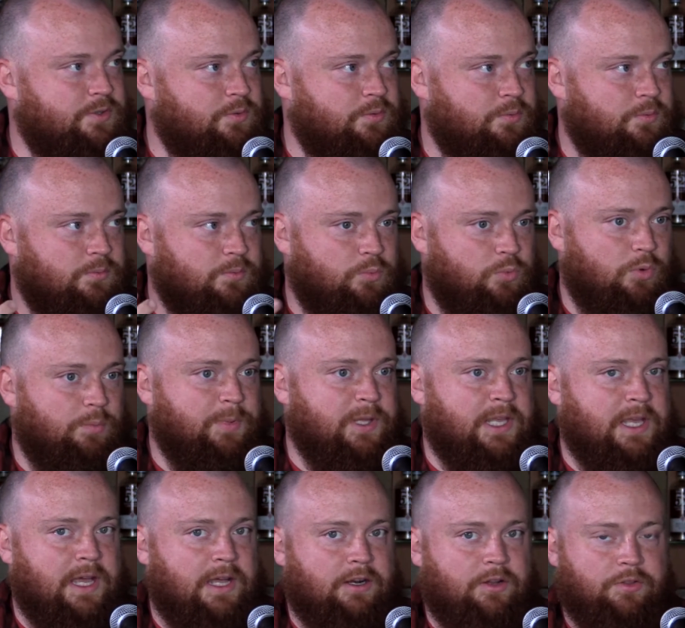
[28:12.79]
who will
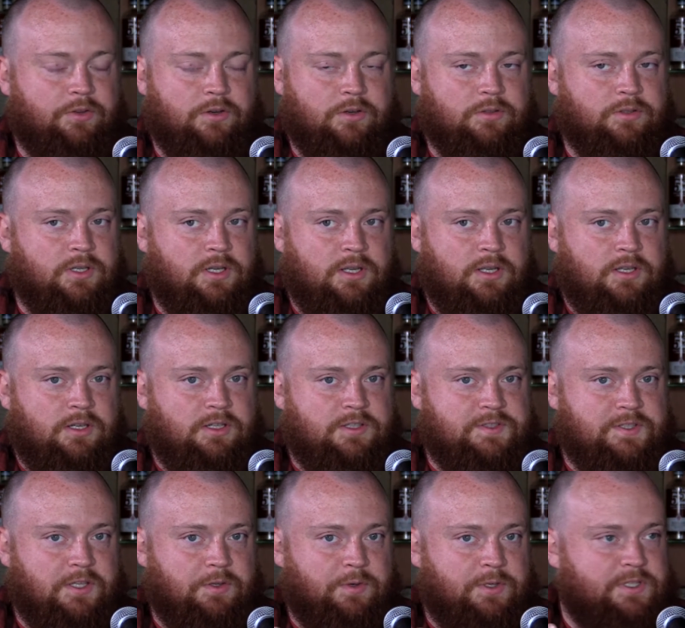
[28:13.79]
be at other
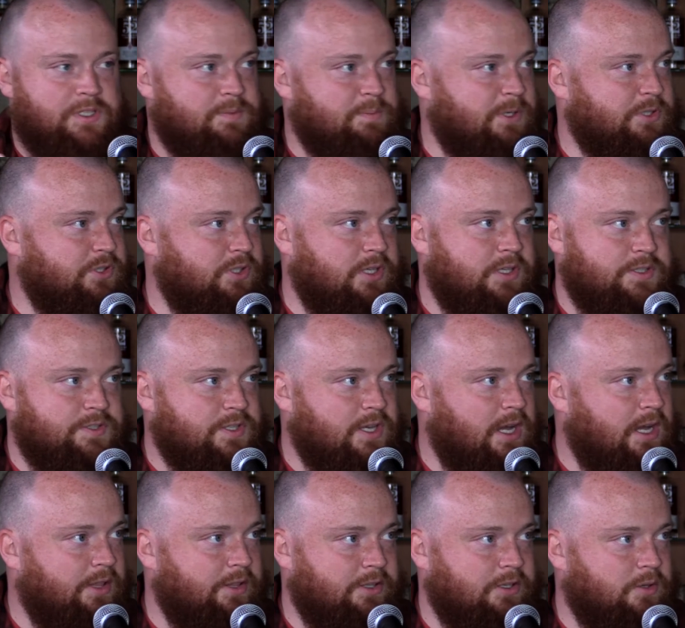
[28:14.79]
distilleries, especially in
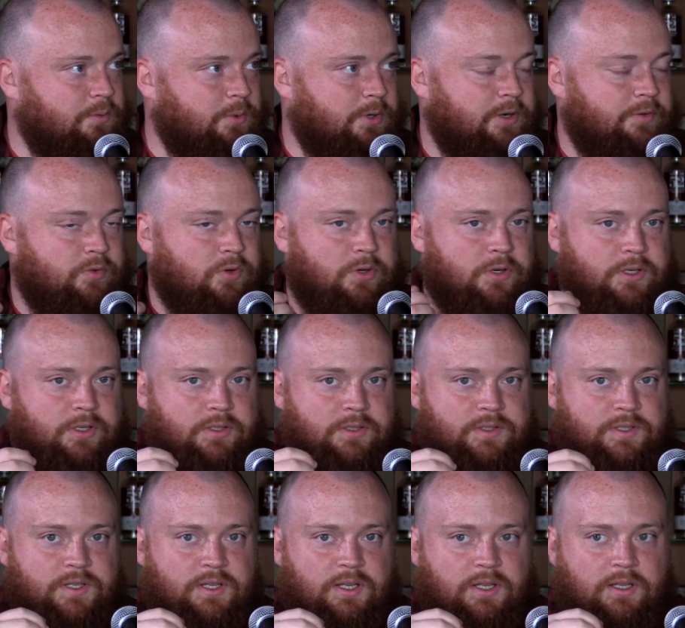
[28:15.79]
Scotland or wherever,
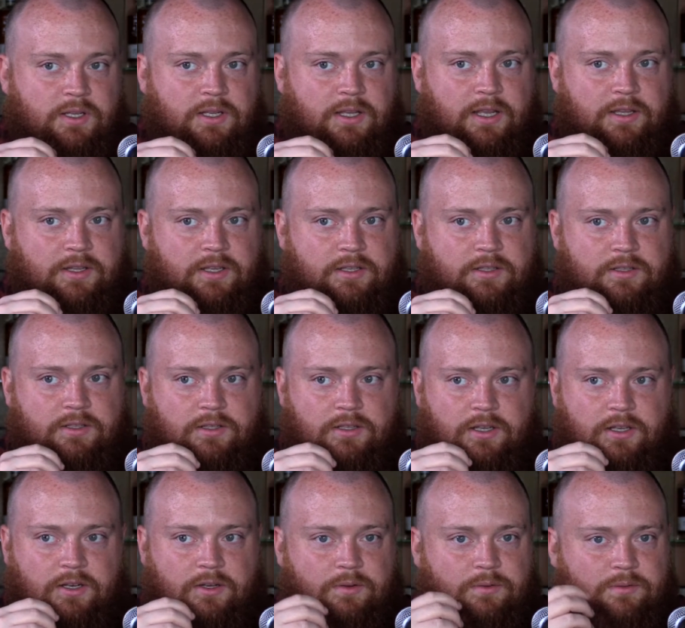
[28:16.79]
and they,
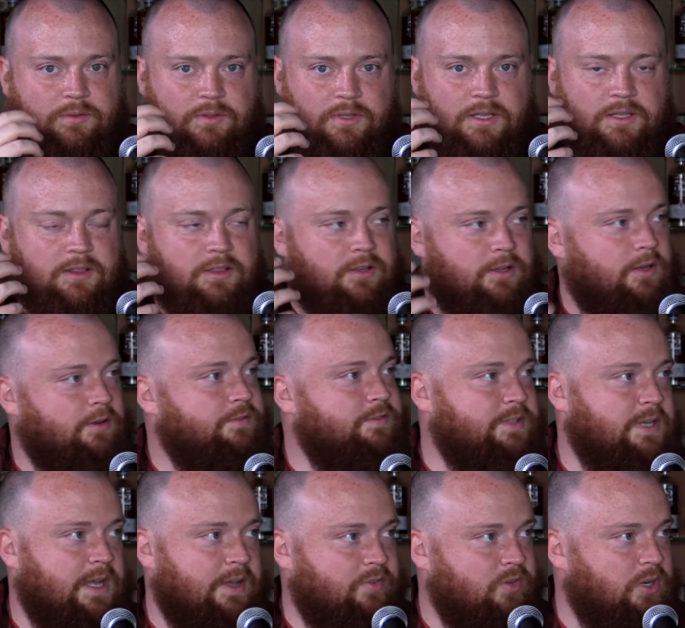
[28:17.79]
you know, they'd love
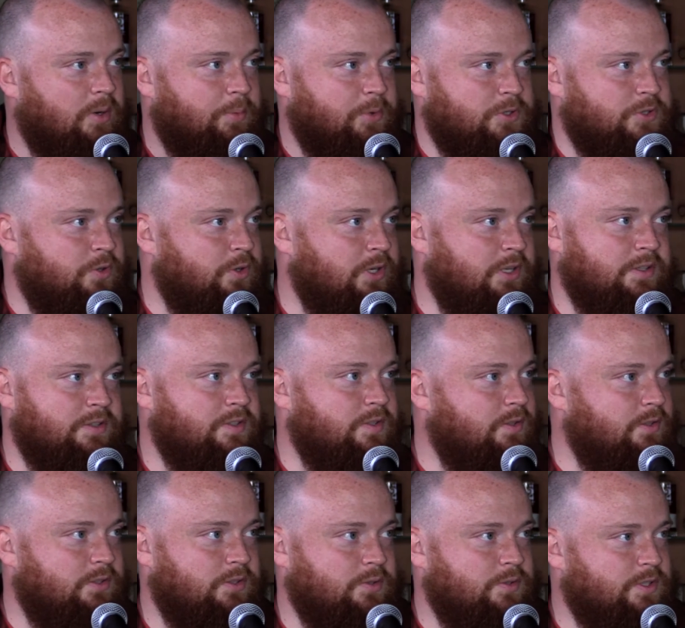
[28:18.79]
to have an opportunity
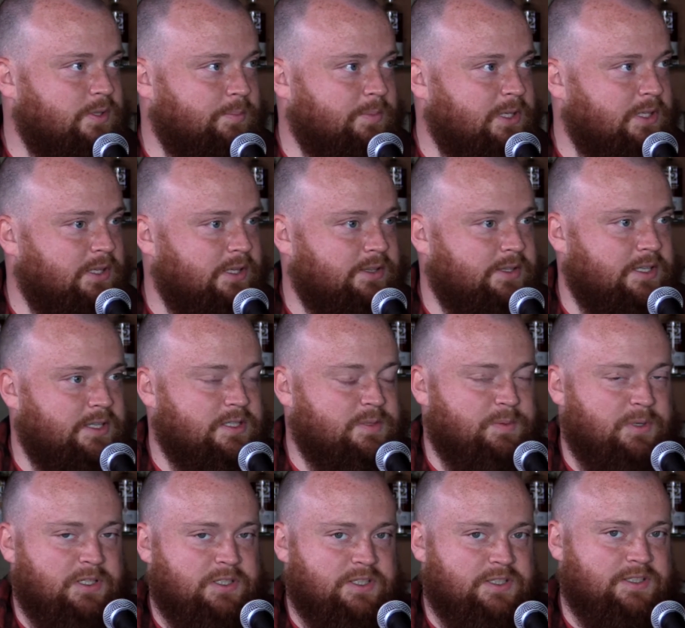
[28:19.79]
to do something like this,
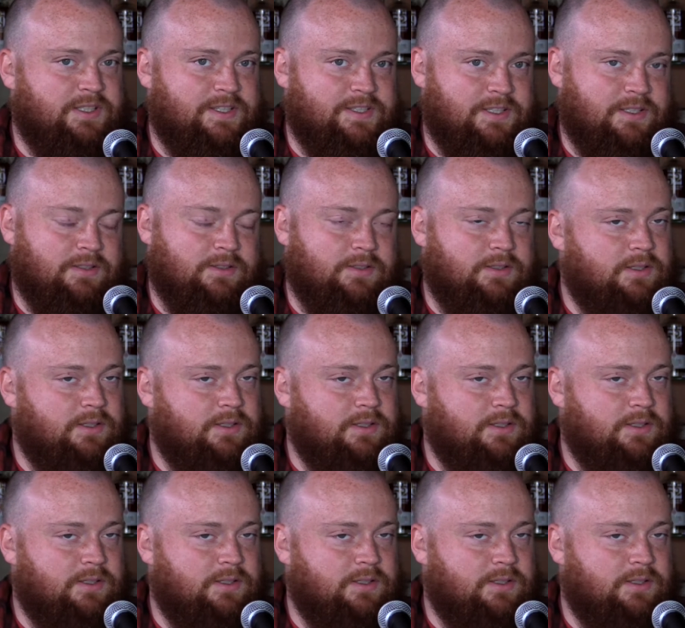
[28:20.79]
but it just doesn't